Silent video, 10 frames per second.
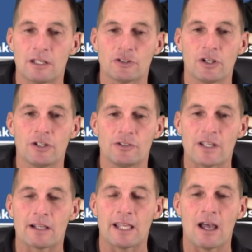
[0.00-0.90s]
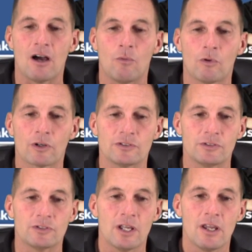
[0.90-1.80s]
is, I'll show you exactly how it works,
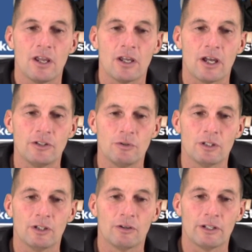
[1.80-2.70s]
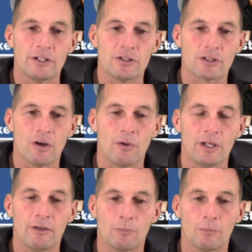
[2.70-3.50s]
is you can literally just go,